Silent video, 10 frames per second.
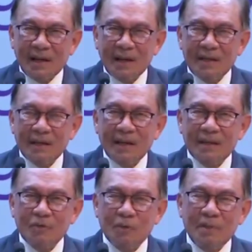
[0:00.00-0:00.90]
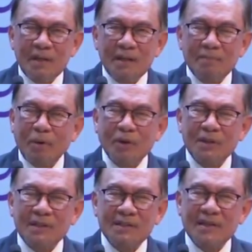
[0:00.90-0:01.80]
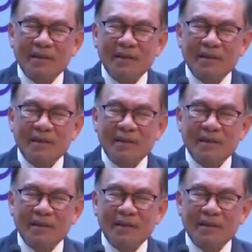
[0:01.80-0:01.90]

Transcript: And, and to me, politics and